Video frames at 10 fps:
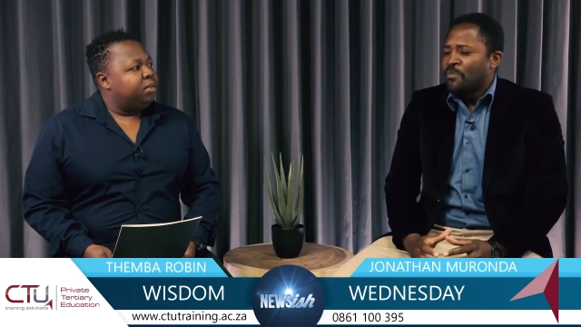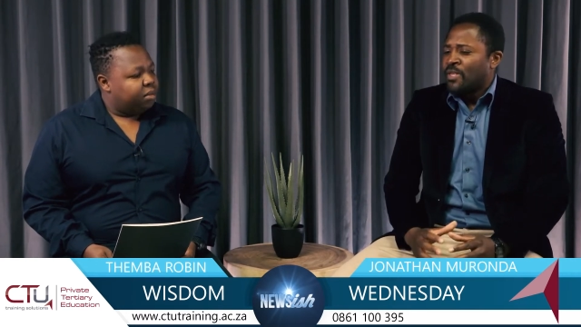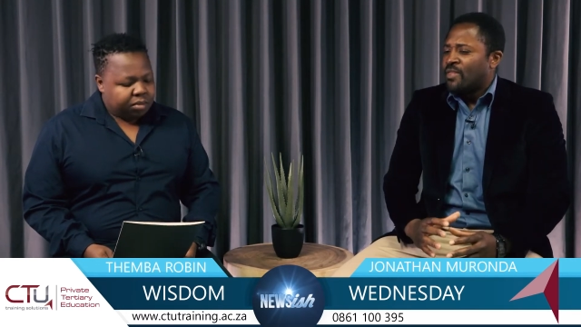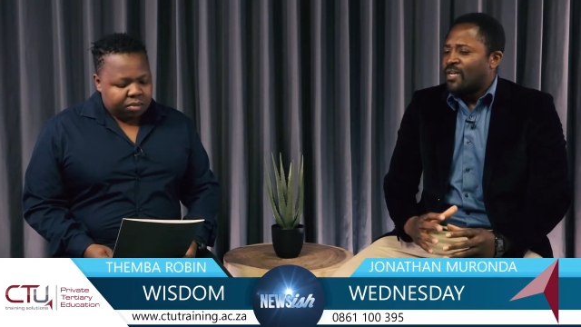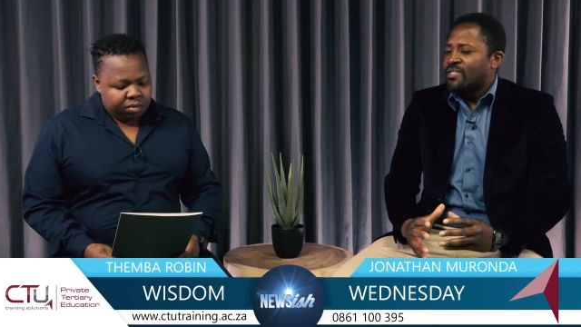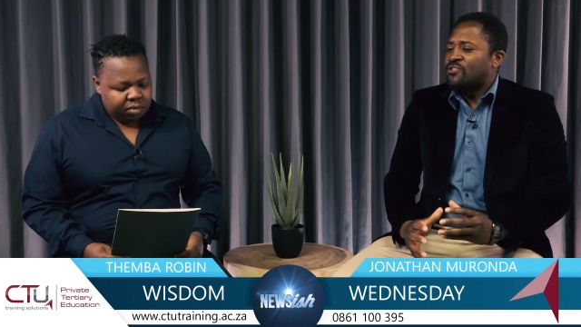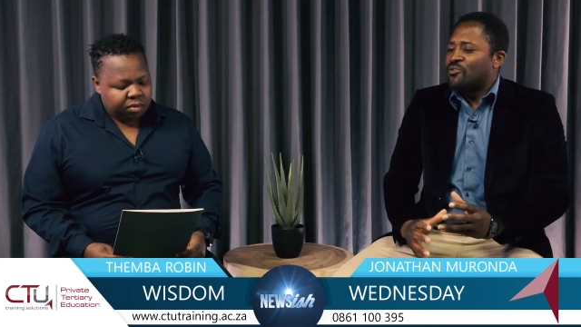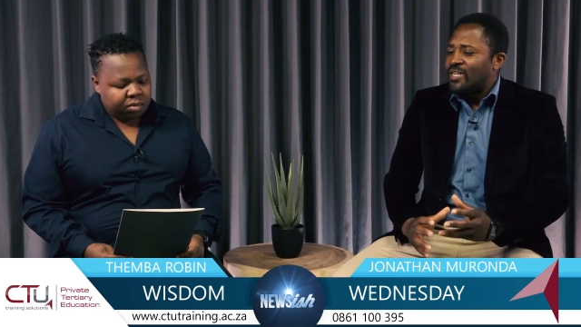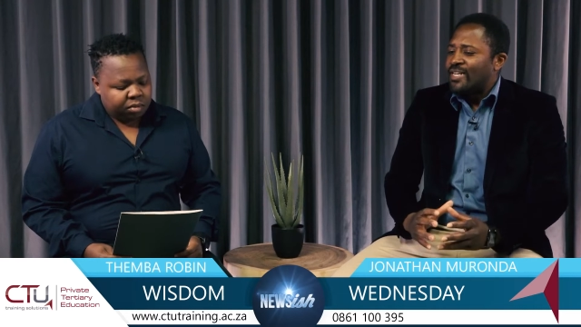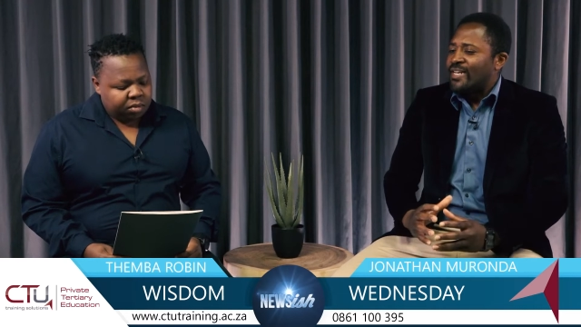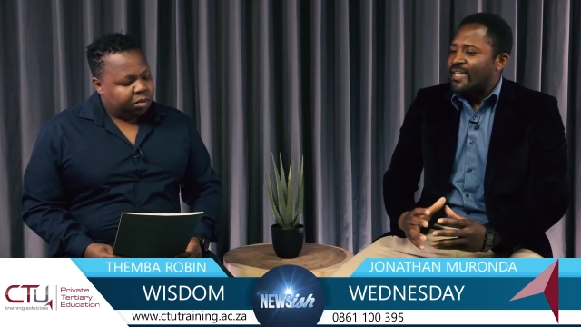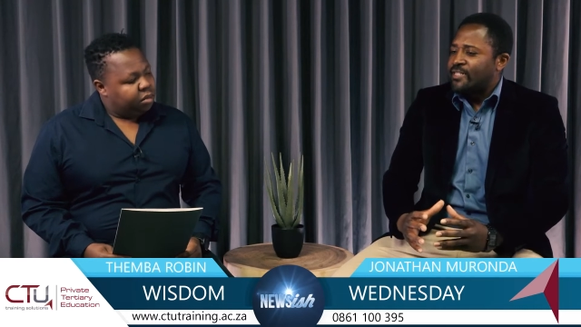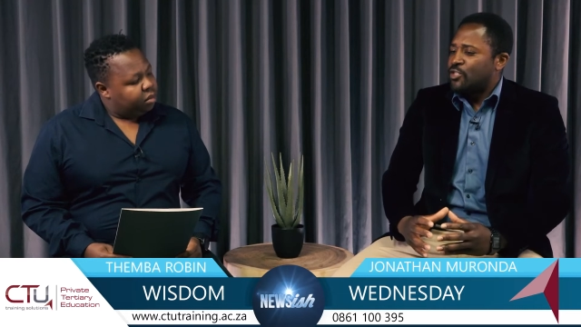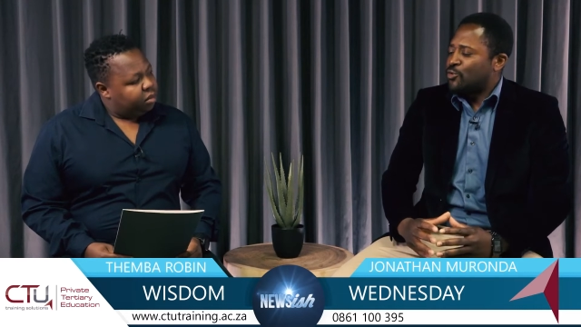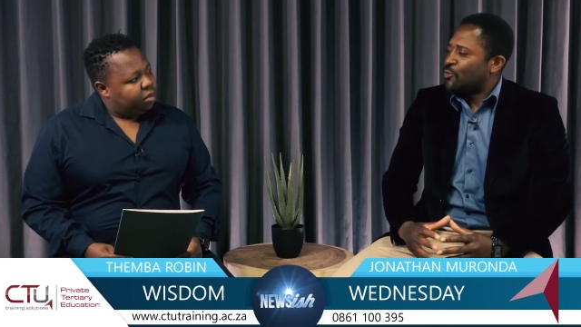Speaker 1: That has really led
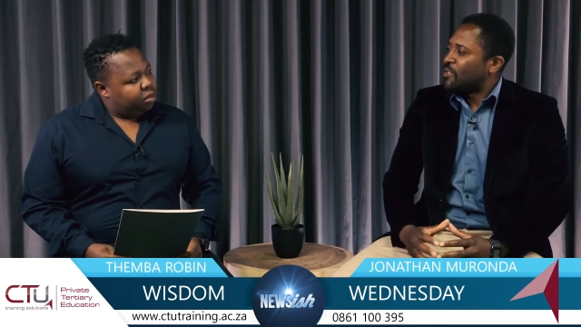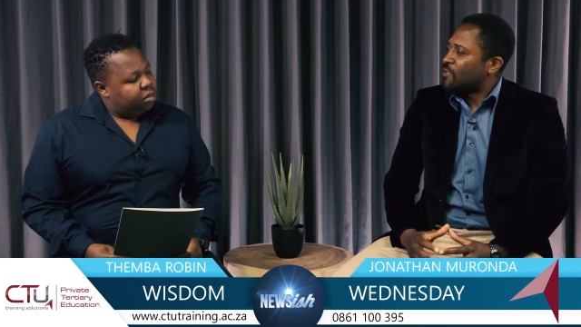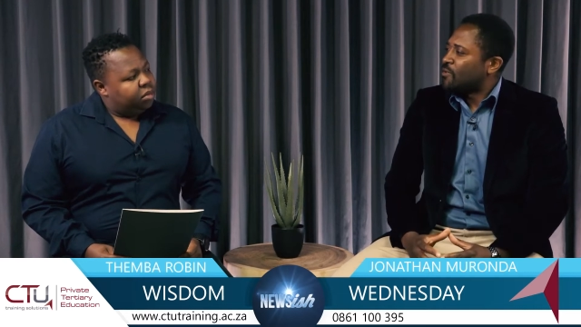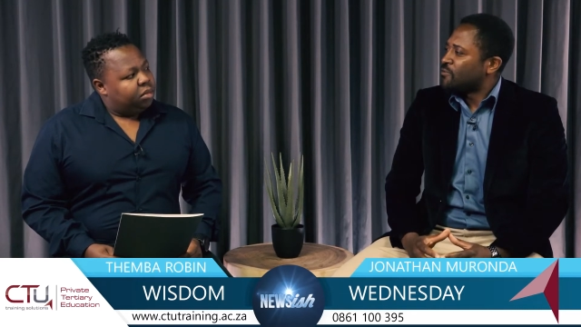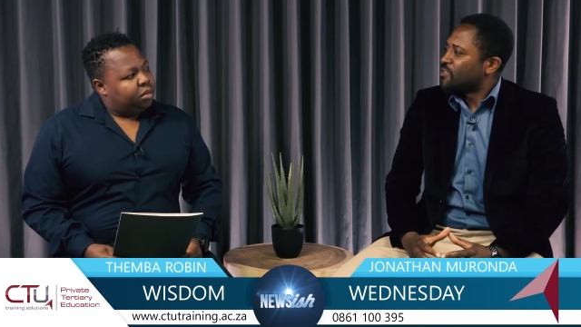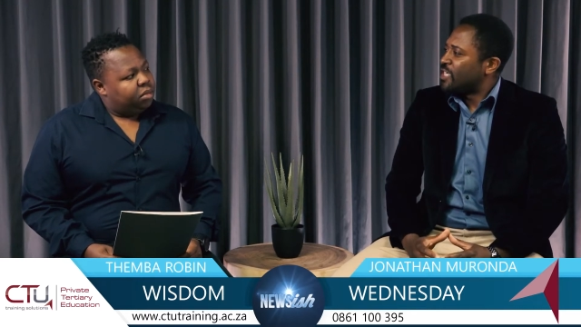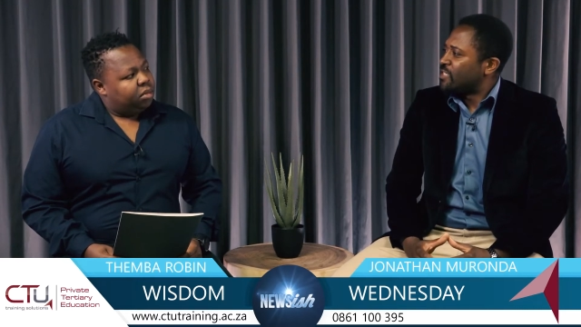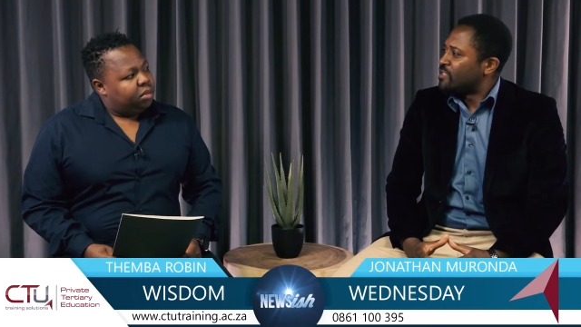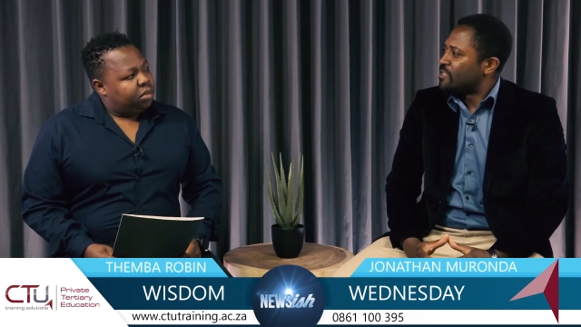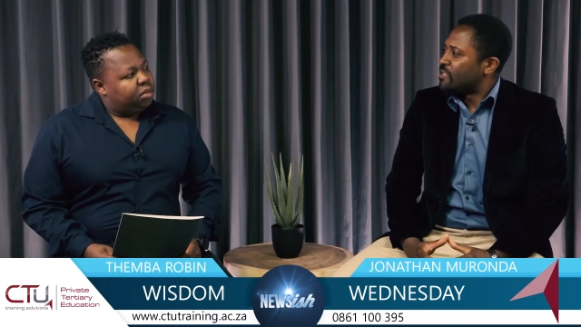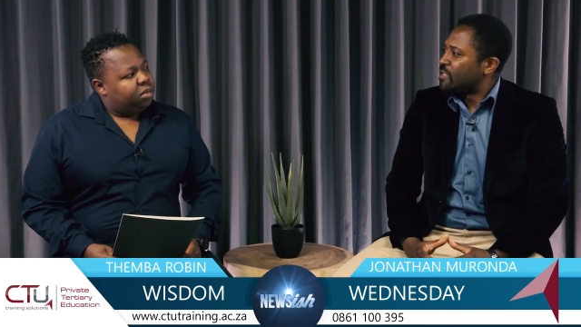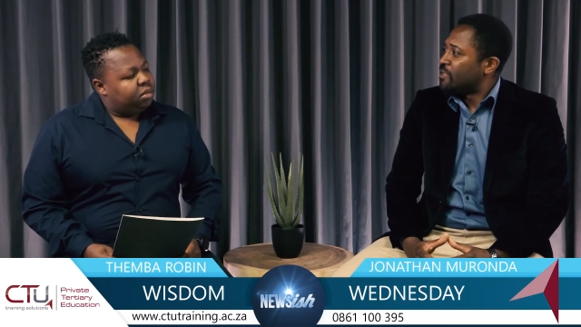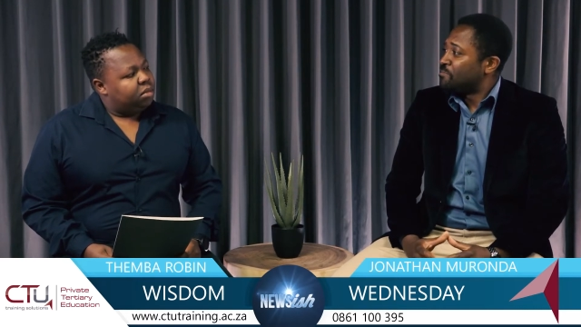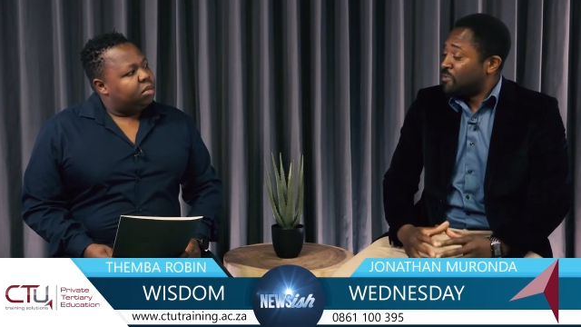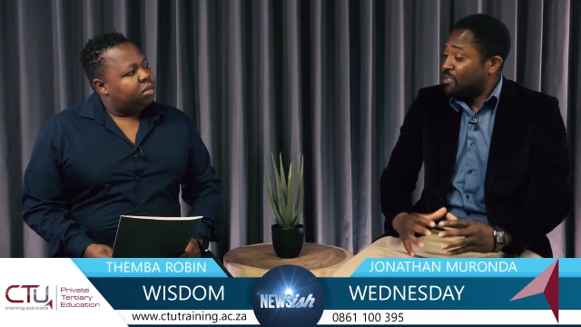to a lot of changes in
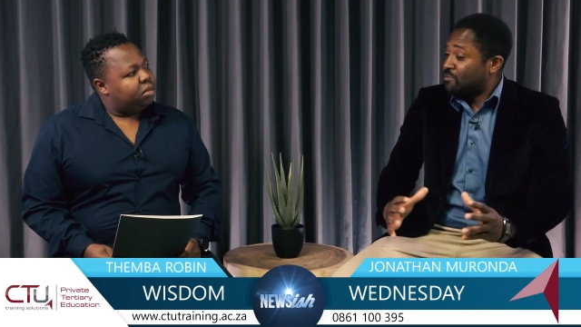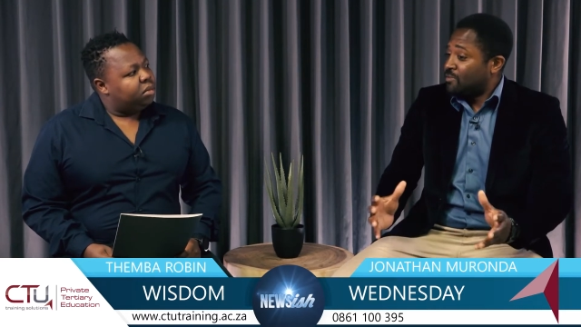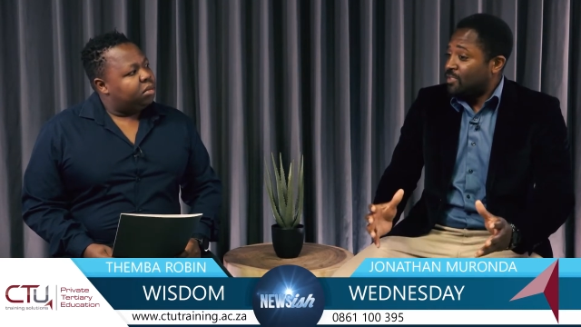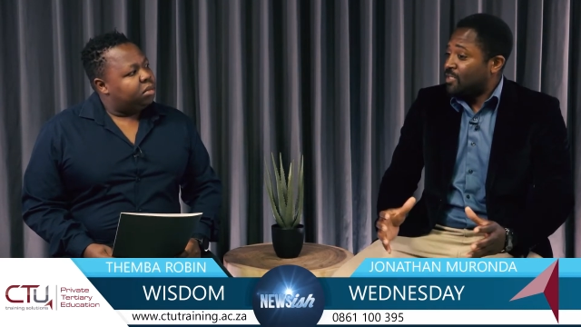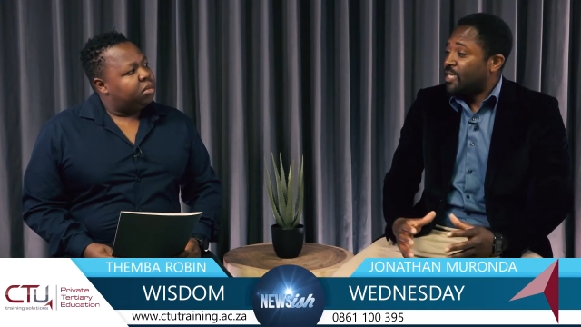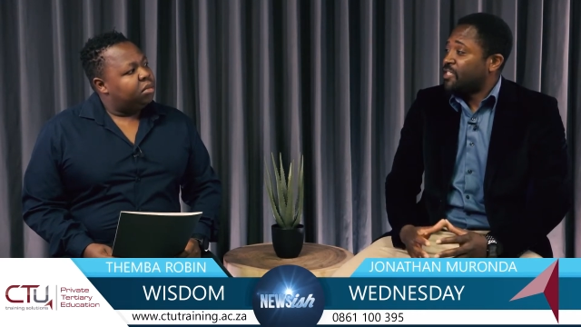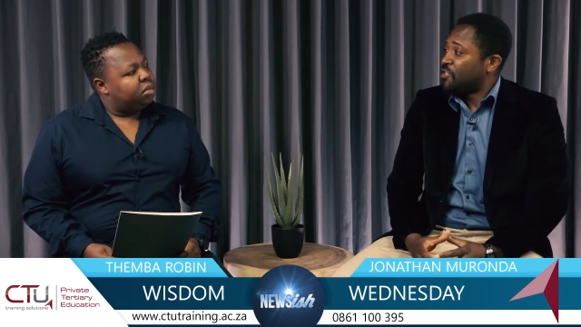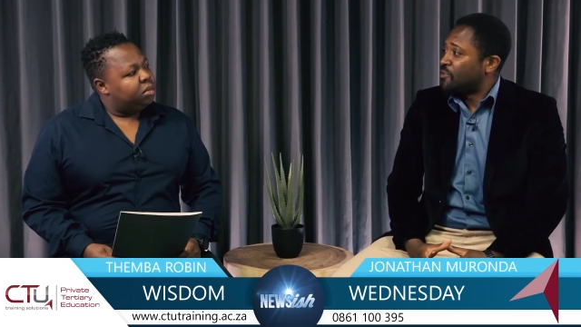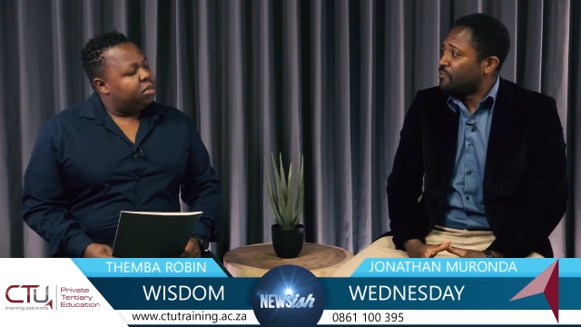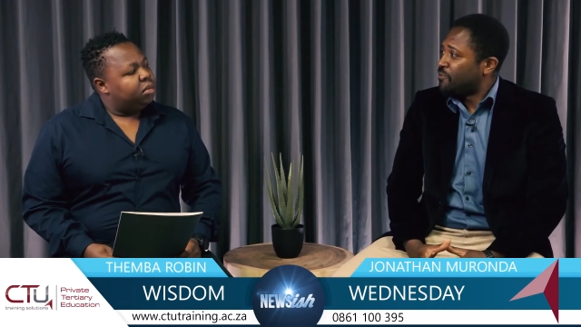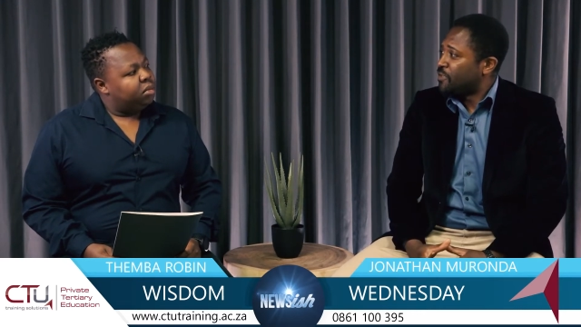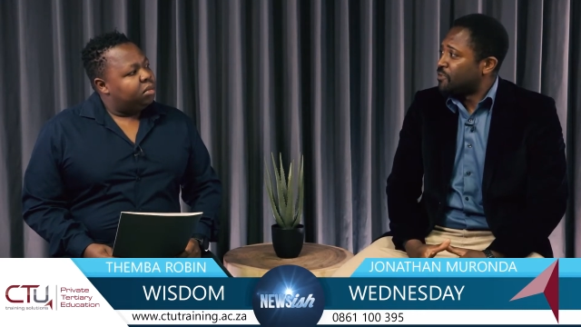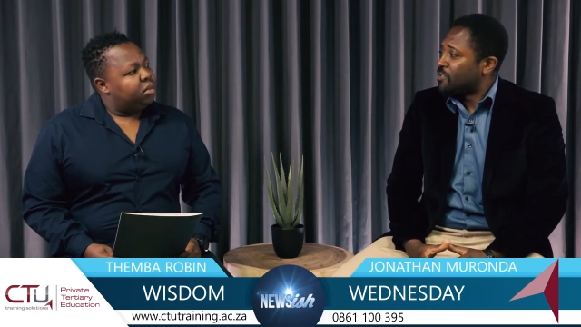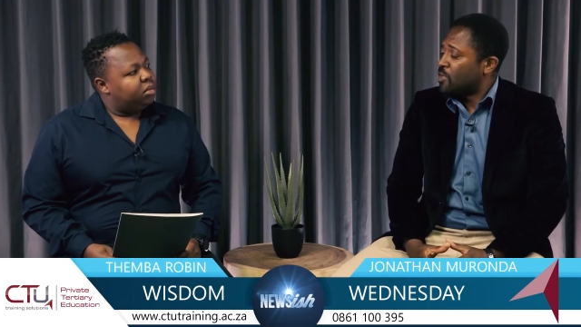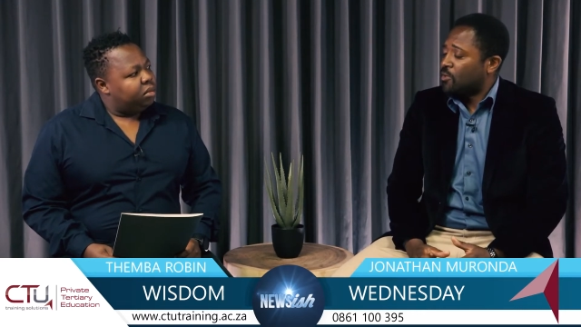the HR field.
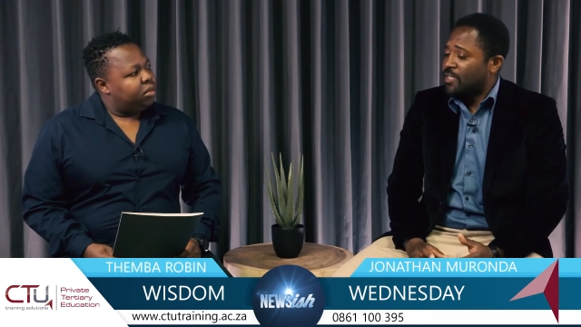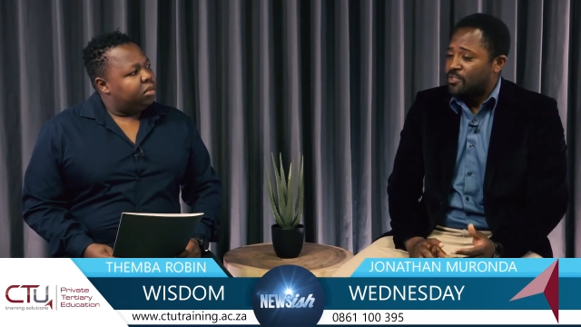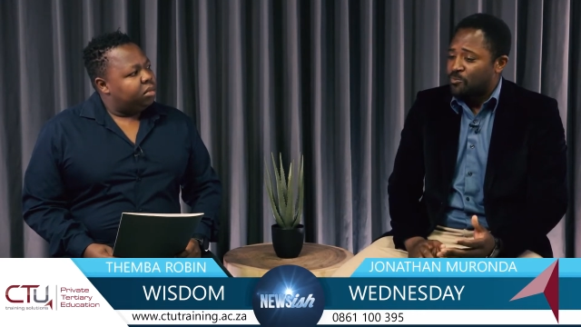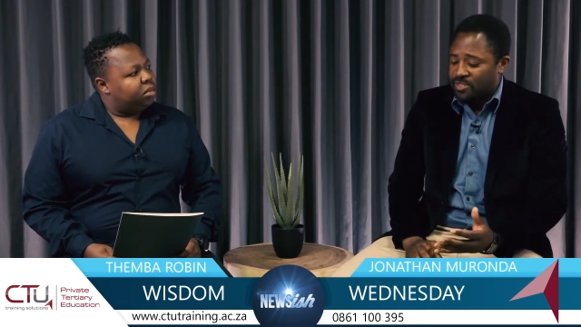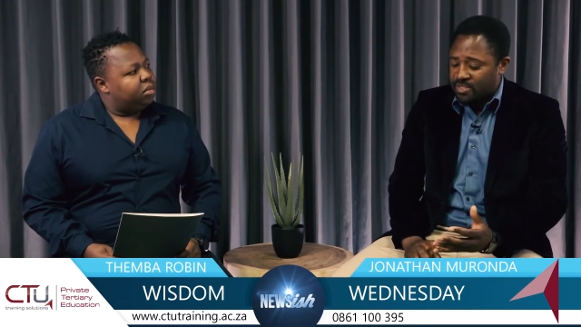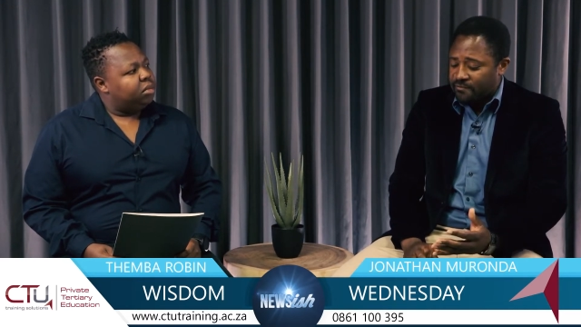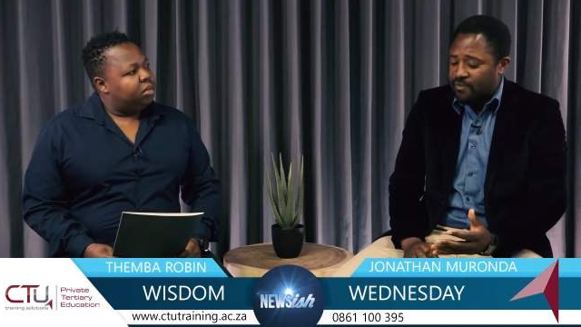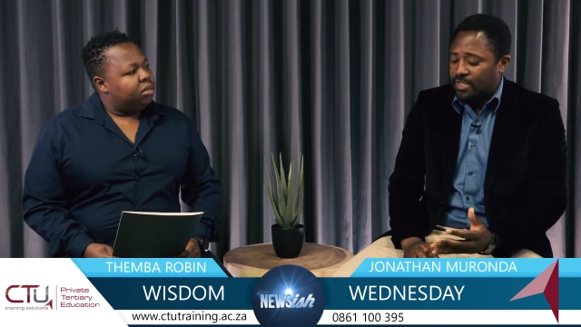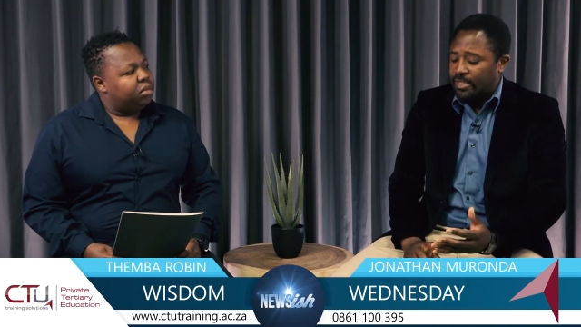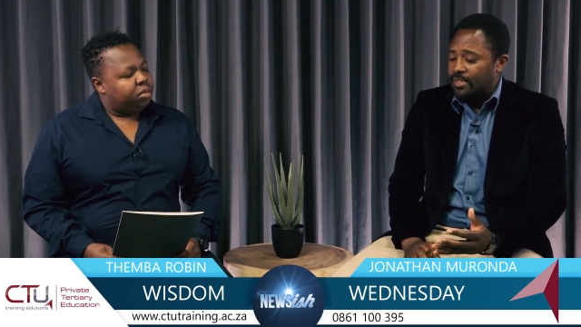Okay, specifically,